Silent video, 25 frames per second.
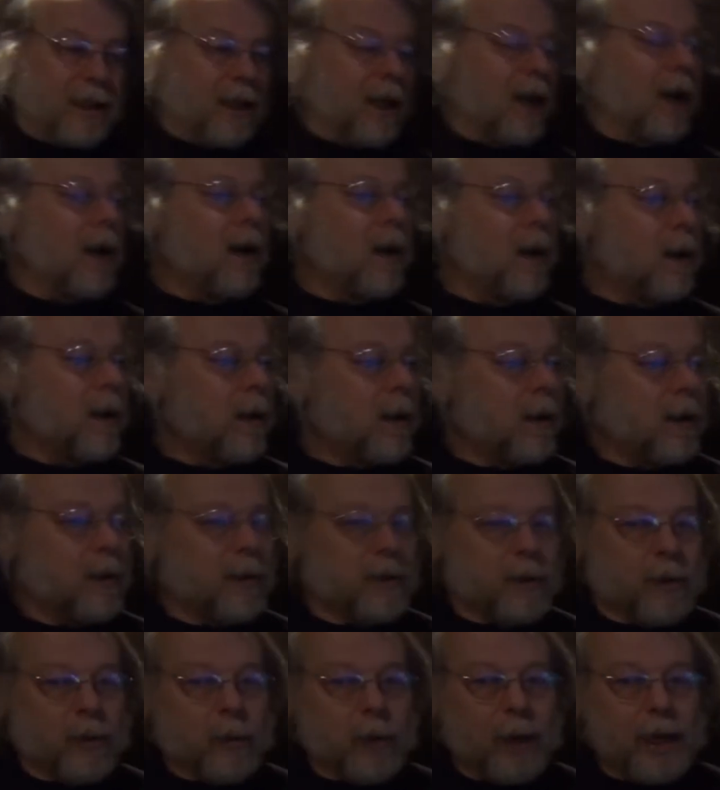all
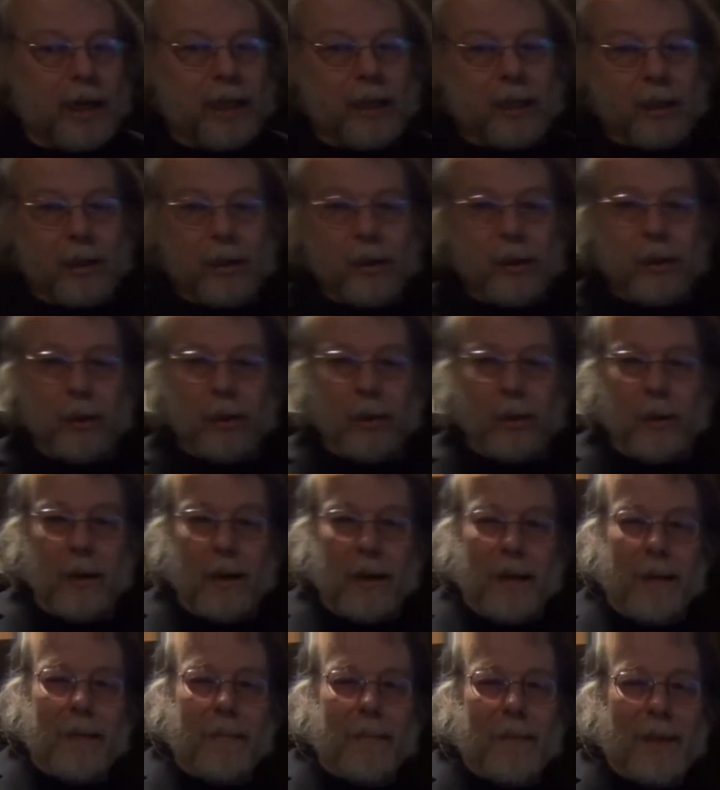their way through.
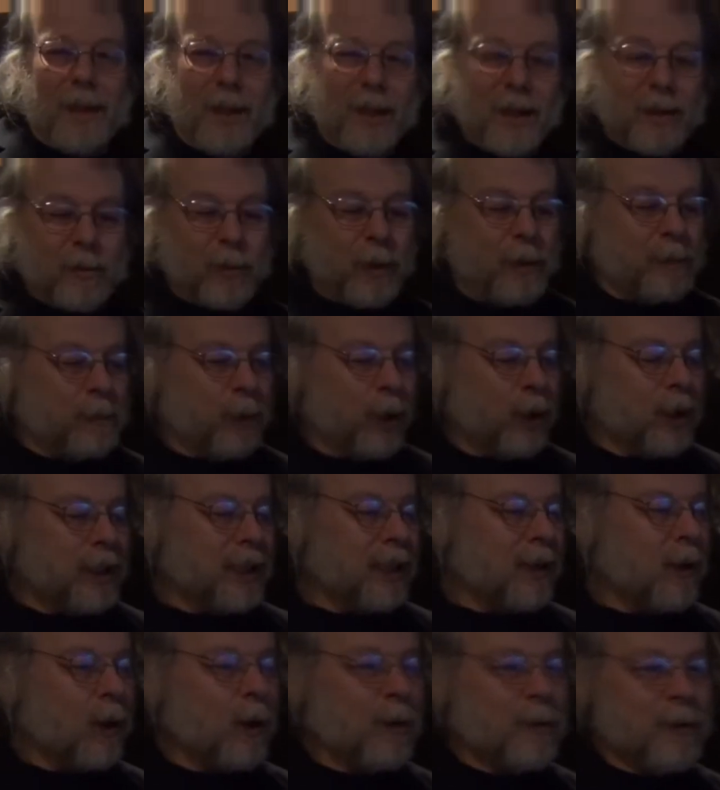Look, we pulled
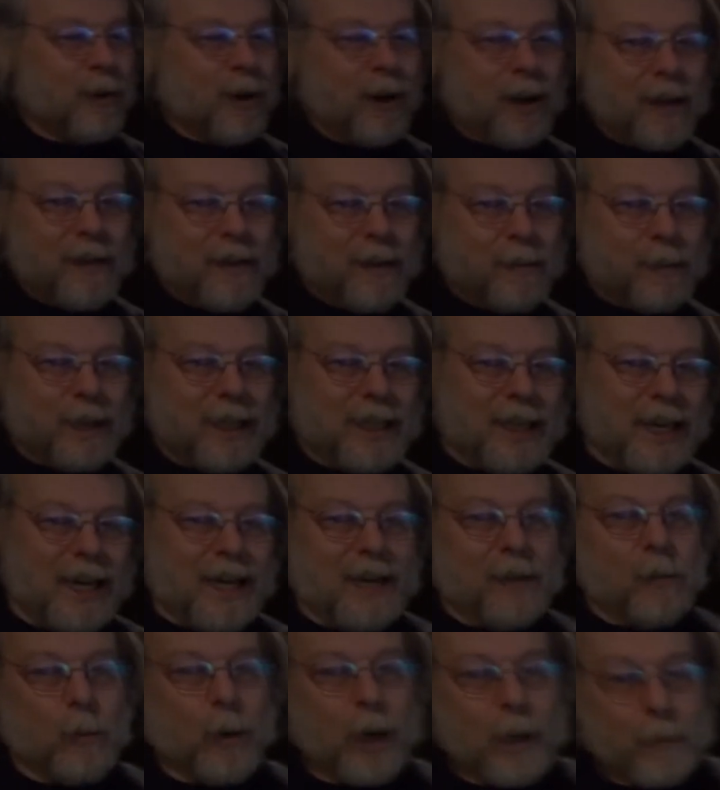it over on them
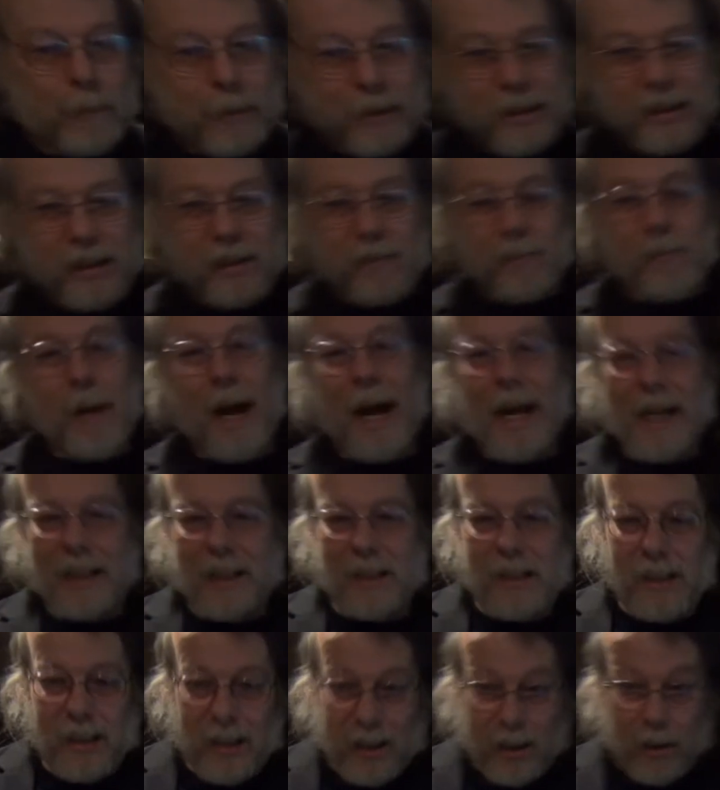again. Weapons of
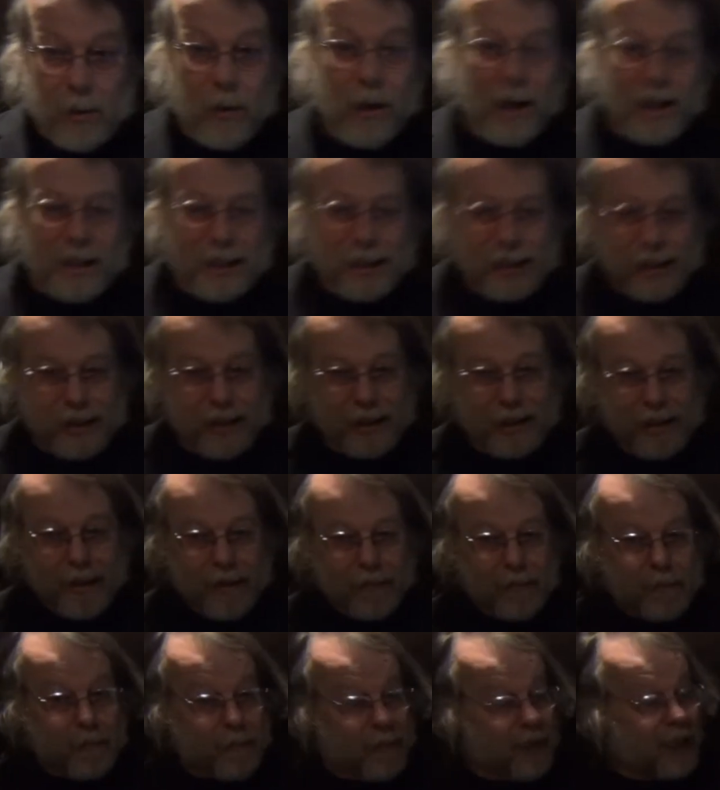mass destruction.
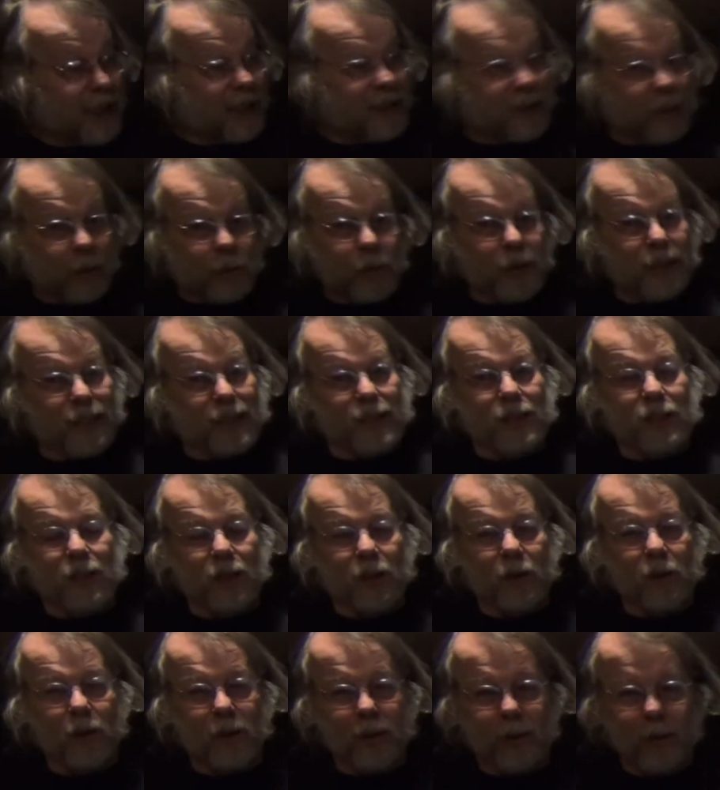That's a reason
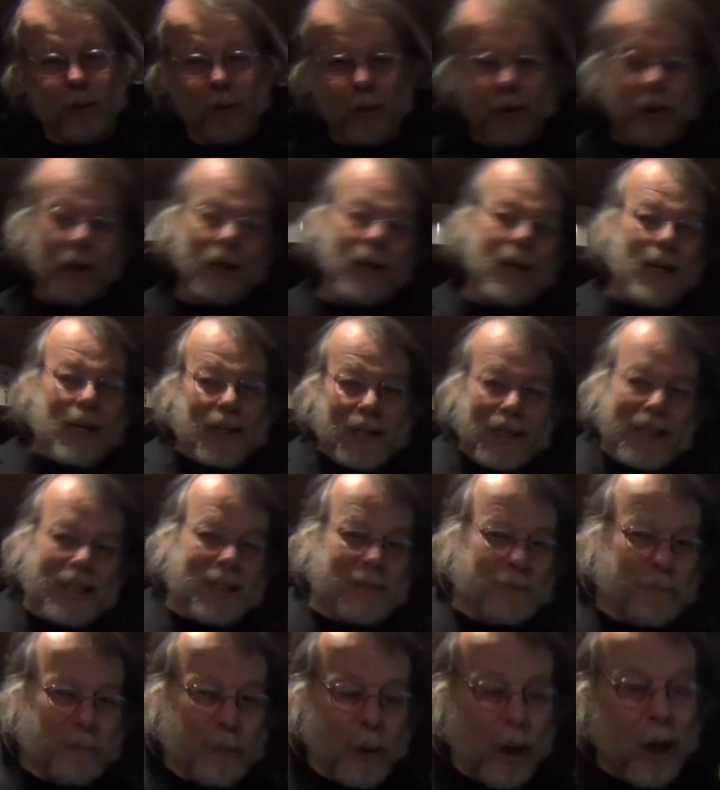to go to war.
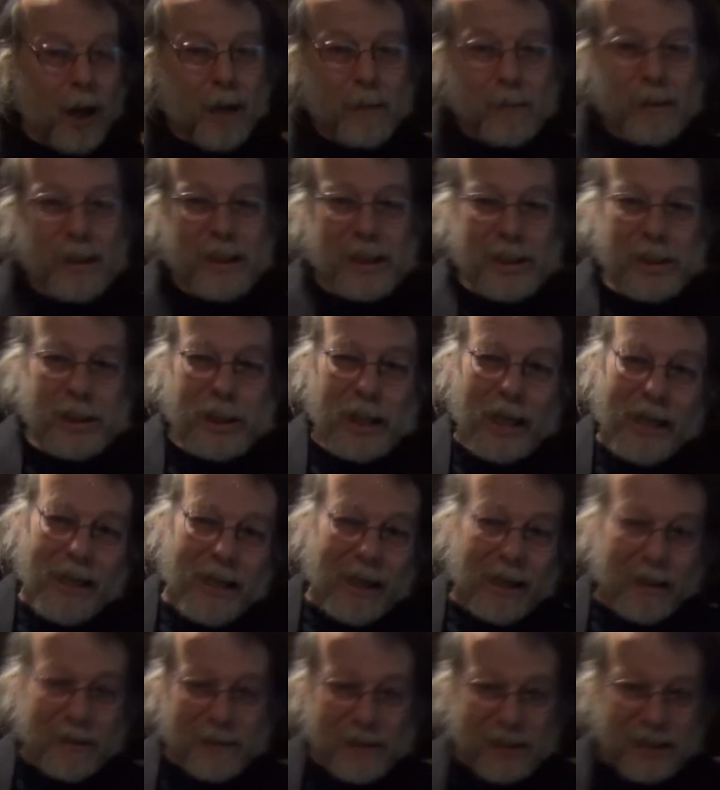Let's bomb the shit
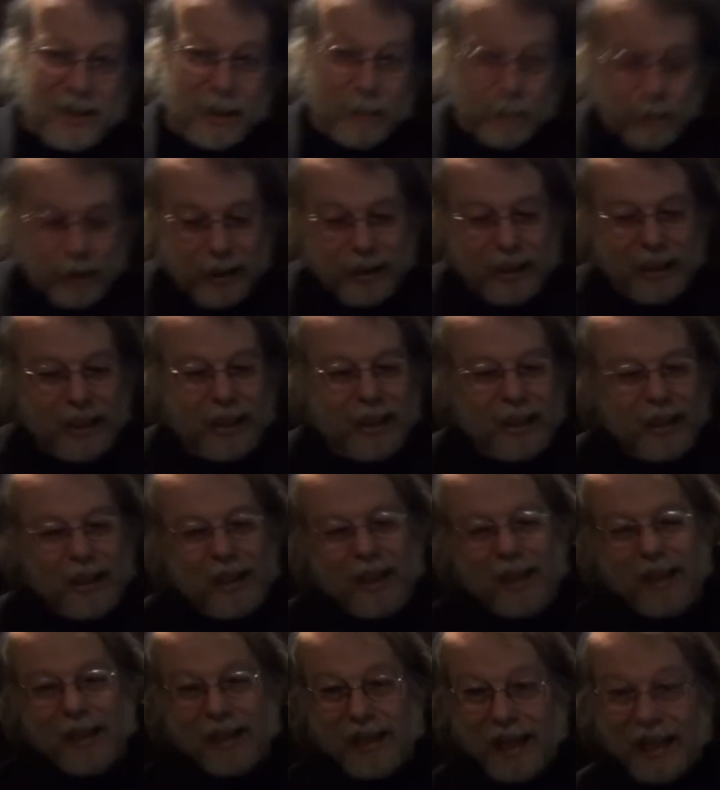out of somebody.
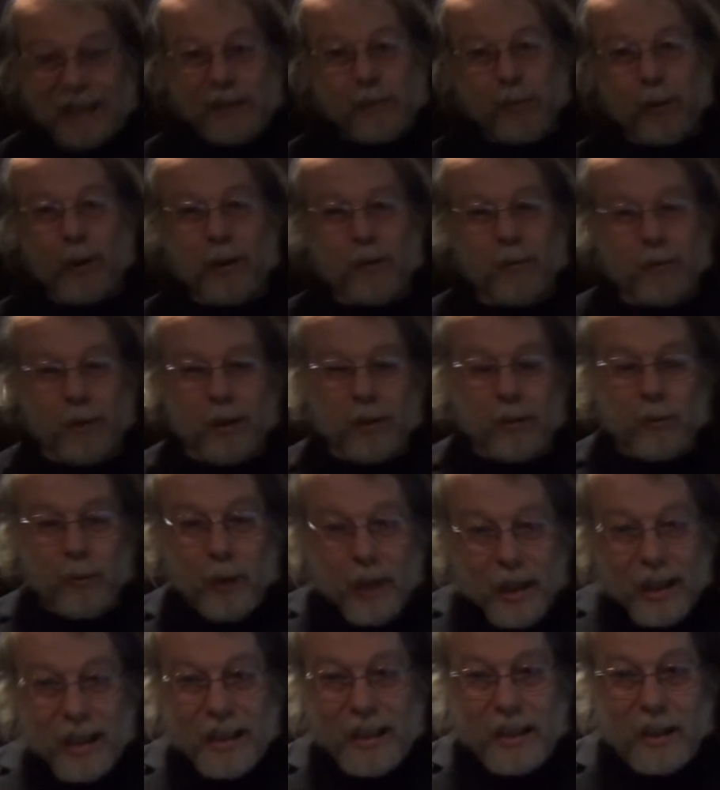That's what we're
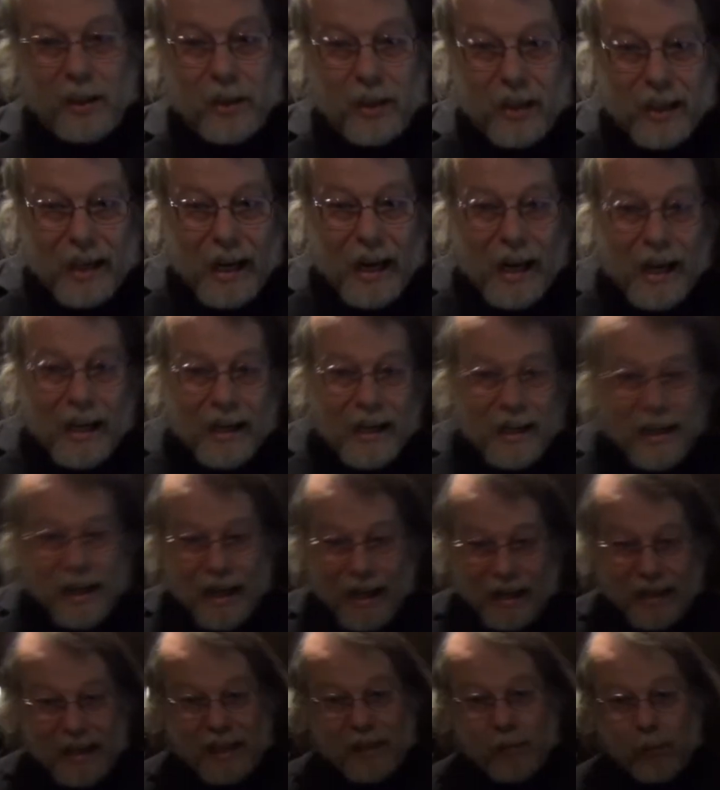really good at,
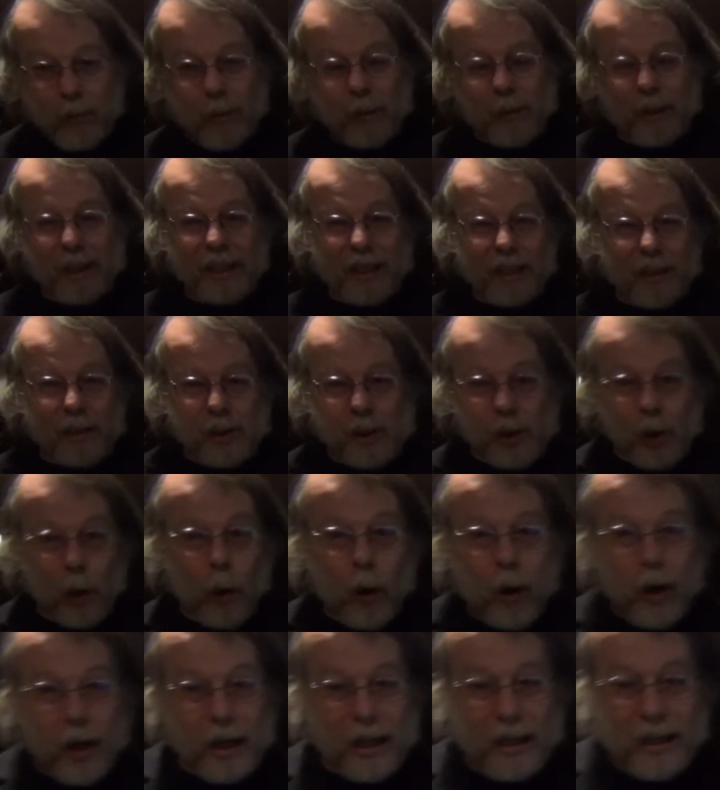and that's what we
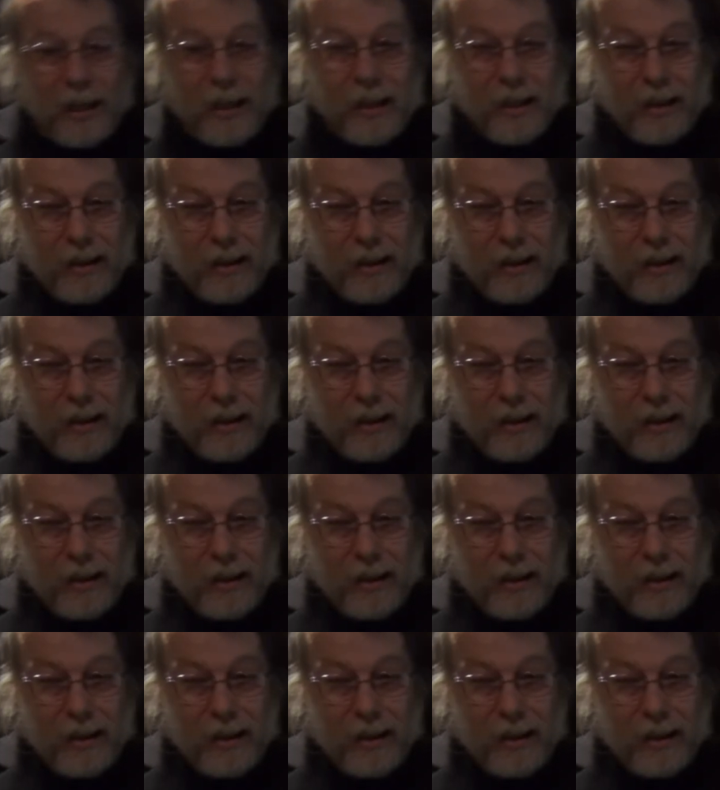enjoy.